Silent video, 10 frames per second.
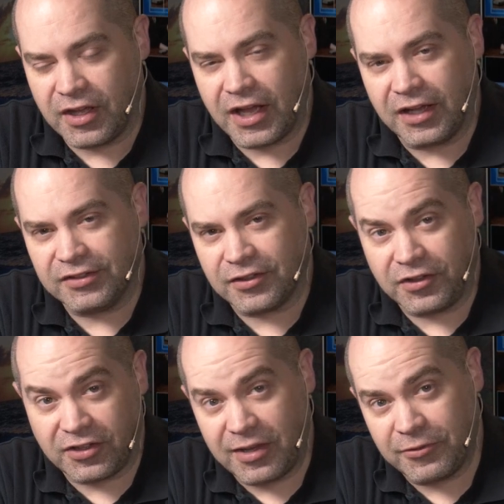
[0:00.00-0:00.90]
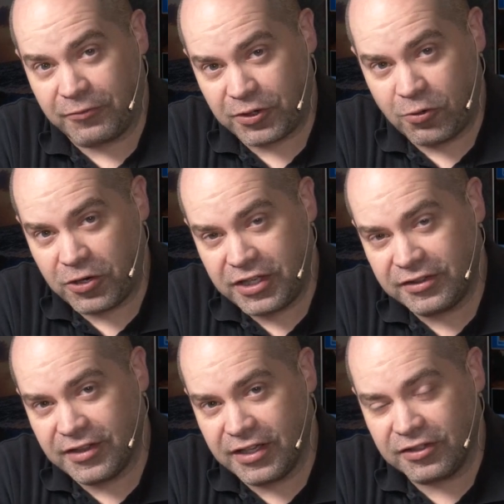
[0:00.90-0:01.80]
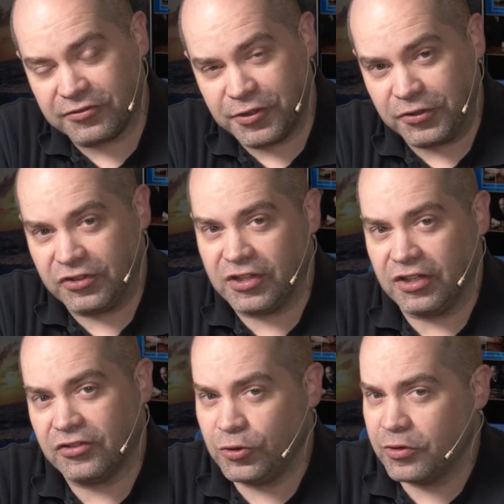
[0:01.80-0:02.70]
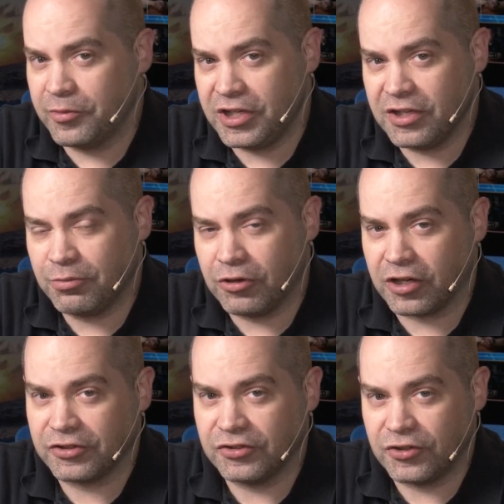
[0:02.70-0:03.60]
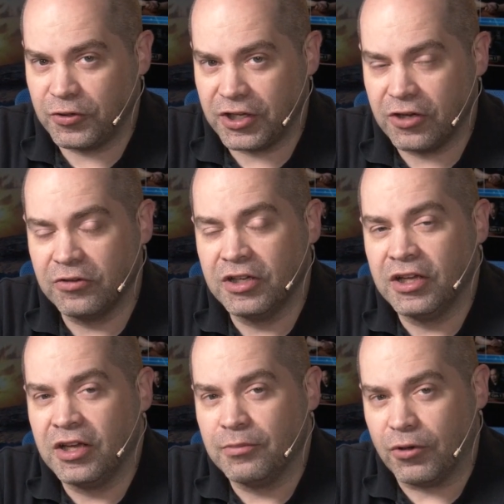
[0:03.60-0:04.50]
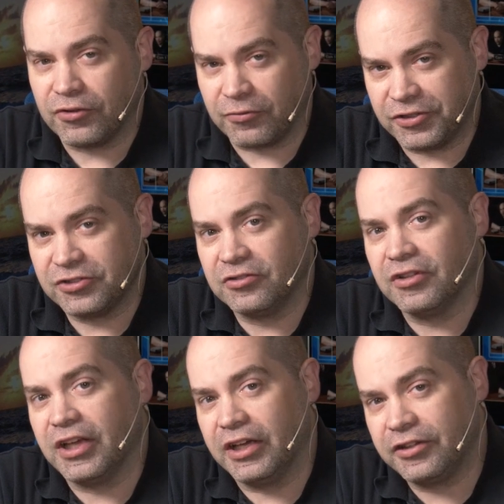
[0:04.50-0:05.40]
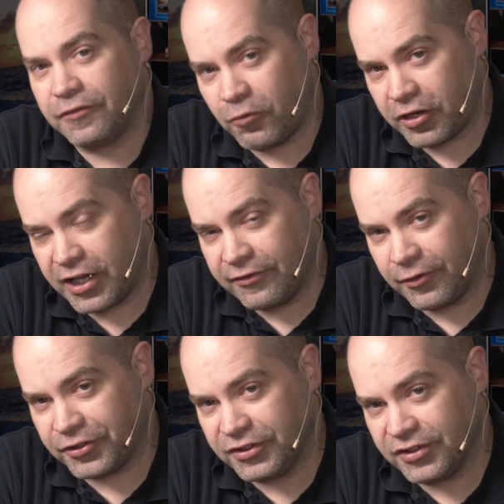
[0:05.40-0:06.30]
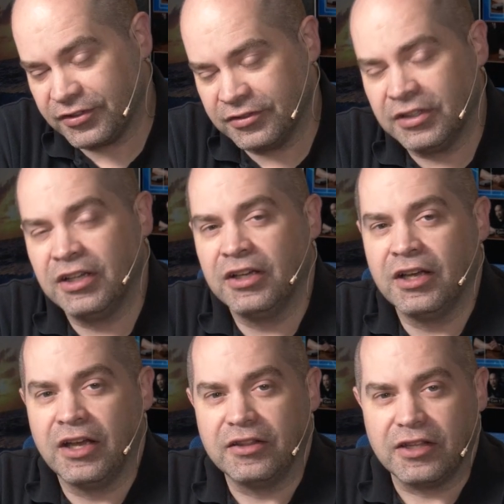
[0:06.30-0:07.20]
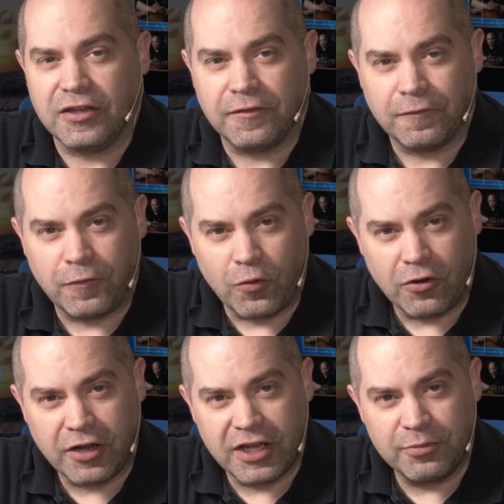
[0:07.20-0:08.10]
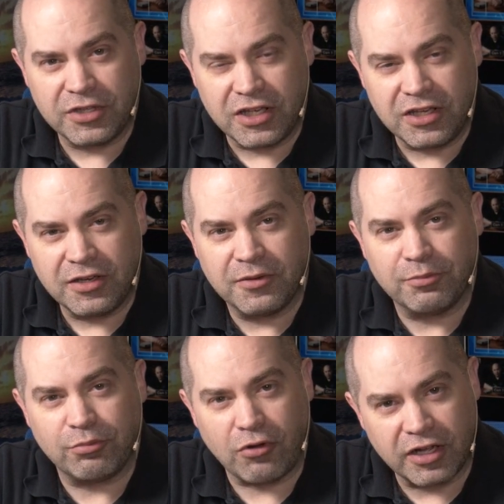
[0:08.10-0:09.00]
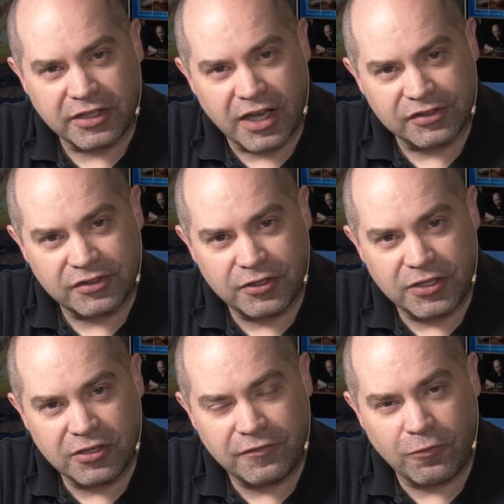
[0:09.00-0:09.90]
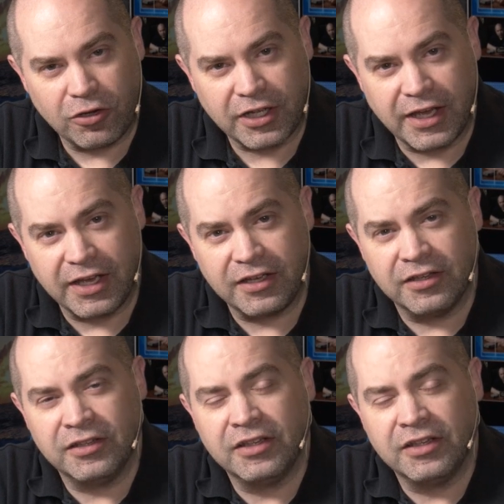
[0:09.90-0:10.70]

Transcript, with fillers: As of the time of recording, that includes the 2ME Production Studio, both original and 4K versions, the 4ME Broadcast Studio 4K,